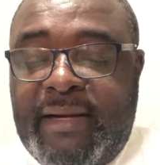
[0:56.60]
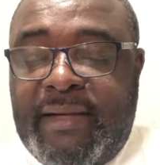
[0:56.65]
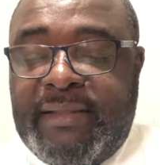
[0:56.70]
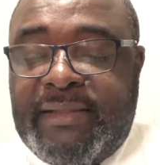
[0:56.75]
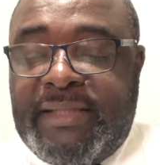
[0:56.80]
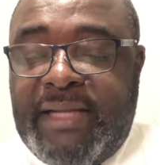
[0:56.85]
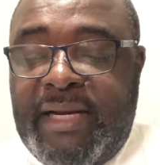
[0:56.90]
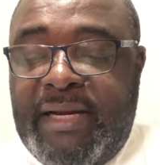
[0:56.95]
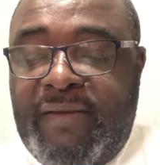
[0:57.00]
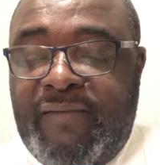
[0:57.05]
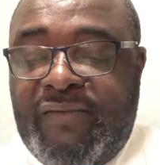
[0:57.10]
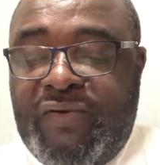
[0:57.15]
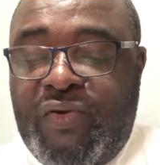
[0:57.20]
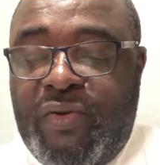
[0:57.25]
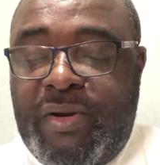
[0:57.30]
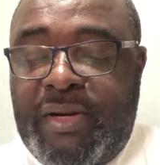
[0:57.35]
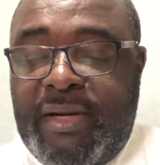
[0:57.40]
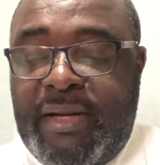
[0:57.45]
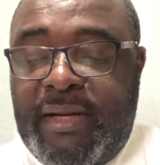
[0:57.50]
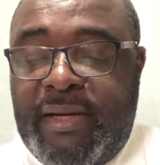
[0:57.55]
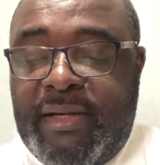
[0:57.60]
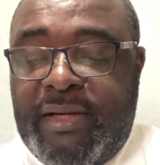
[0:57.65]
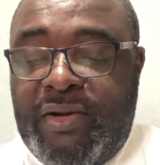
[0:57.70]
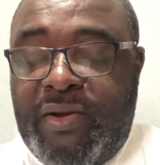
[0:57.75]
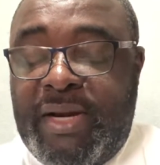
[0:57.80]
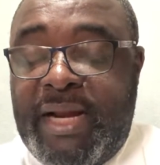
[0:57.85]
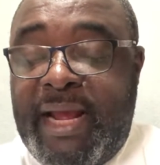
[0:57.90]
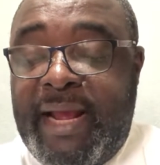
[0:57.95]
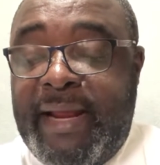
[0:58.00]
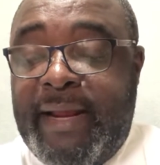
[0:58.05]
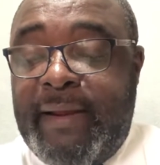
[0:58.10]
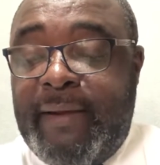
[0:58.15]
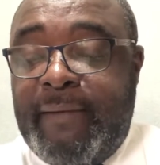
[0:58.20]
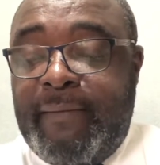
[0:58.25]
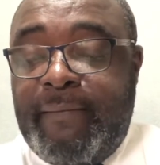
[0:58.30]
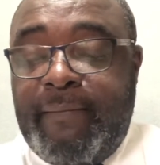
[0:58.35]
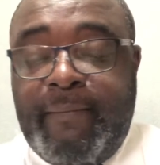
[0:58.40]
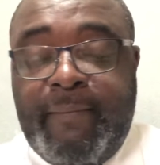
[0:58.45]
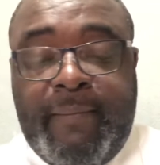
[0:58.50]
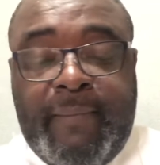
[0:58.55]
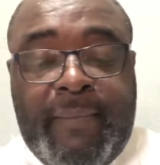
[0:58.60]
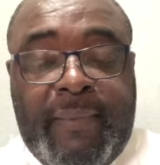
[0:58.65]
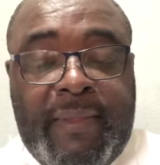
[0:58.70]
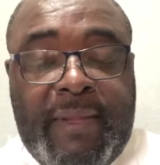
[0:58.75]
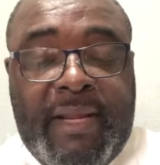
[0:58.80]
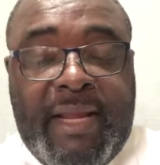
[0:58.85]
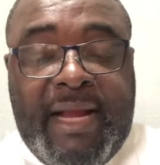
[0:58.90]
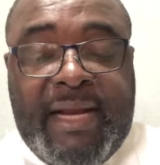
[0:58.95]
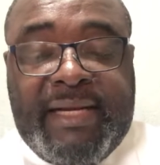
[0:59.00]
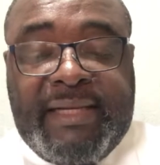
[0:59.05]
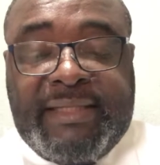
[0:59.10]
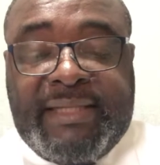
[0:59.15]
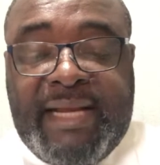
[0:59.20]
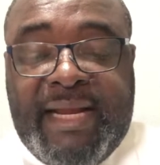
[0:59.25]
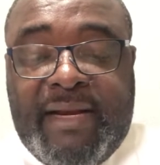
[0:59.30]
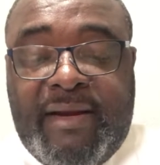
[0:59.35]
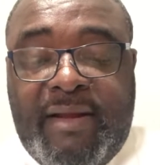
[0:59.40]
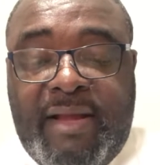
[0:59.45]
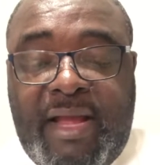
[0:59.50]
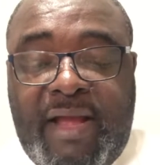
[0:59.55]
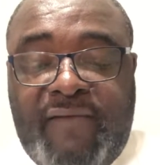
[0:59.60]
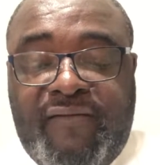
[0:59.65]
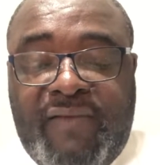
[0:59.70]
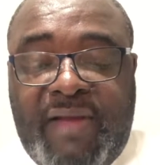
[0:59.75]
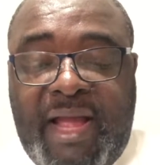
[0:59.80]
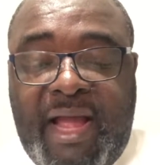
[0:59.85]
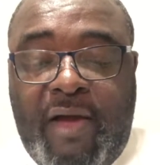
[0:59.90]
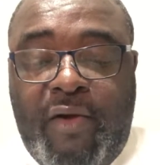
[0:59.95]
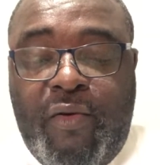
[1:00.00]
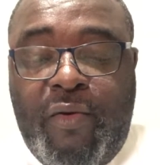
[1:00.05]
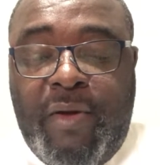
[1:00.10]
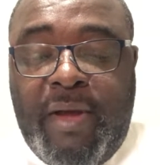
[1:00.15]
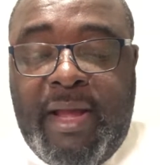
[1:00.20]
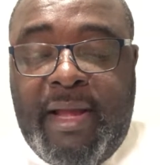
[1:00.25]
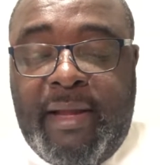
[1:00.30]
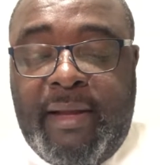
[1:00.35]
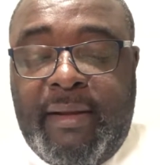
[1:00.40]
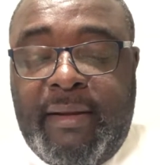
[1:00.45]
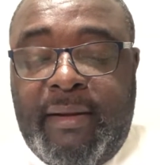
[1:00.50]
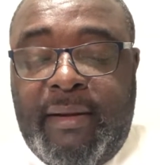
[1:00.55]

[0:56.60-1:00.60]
son of Dodai, a descendant of Ahuah.